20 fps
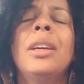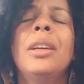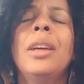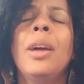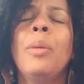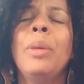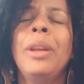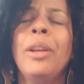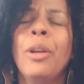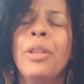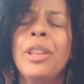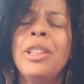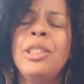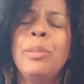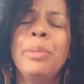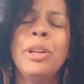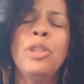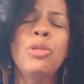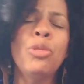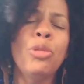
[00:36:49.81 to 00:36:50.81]
And we know this to
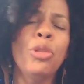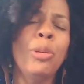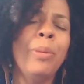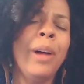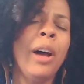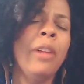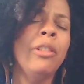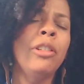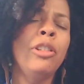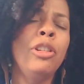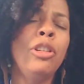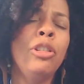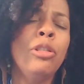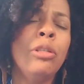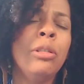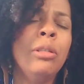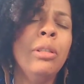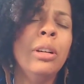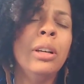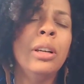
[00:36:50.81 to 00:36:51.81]
be true about
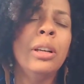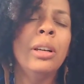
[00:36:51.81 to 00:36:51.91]
you